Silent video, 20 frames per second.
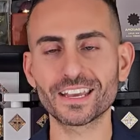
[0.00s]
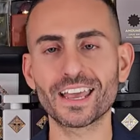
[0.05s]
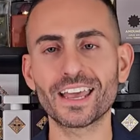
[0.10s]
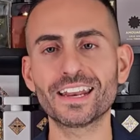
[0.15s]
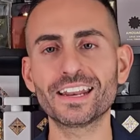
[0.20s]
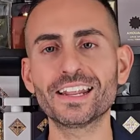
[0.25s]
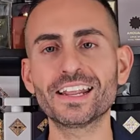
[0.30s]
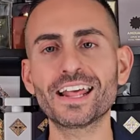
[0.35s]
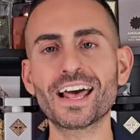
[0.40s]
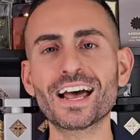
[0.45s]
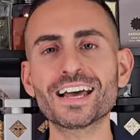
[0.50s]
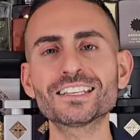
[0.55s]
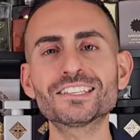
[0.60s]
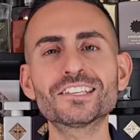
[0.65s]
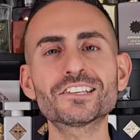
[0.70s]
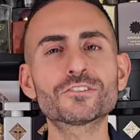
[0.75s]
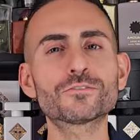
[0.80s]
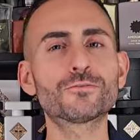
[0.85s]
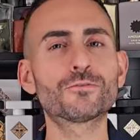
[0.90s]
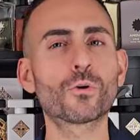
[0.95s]
and it has
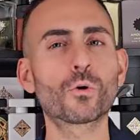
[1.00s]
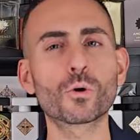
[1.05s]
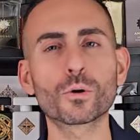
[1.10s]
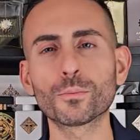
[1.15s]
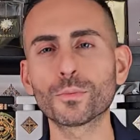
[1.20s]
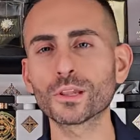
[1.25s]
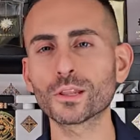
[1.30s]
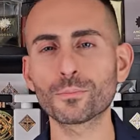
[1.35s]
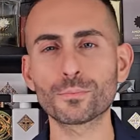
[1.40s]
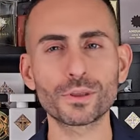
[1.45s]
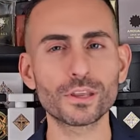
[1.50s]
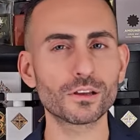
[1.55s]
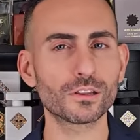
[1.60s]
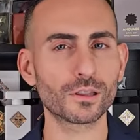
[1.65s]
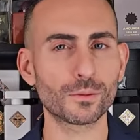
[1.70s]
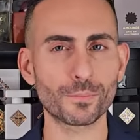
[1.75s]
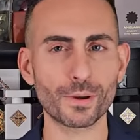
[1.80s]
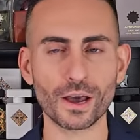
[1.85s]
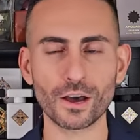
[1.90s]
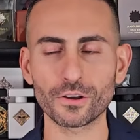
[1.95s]
this formal appeal
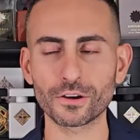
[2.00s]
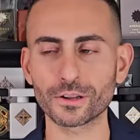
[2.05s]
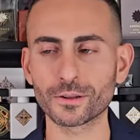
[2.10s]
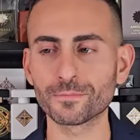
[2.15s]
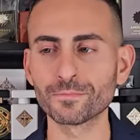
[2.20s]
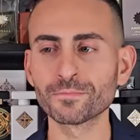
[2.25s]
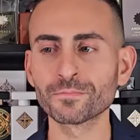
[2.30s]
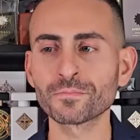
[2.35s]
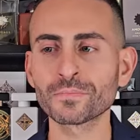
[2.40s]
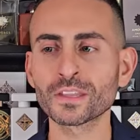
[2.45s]
about it.